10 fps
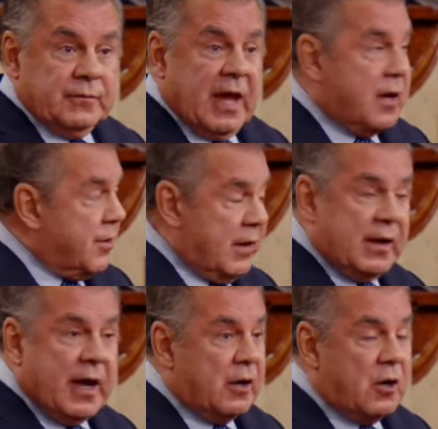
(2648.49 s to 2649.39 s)
how to
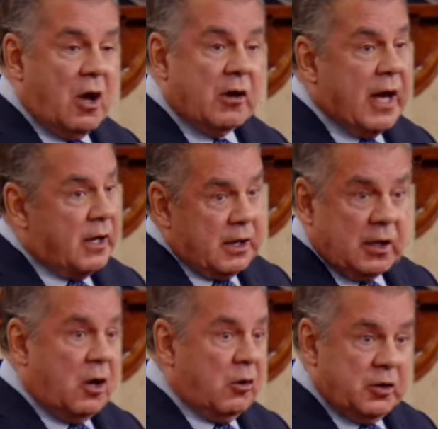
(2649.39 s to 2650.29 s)
think, how to talk, how to get
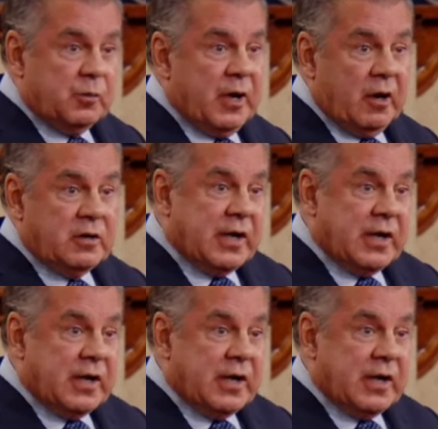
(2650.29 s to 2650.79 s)
along in your marriage,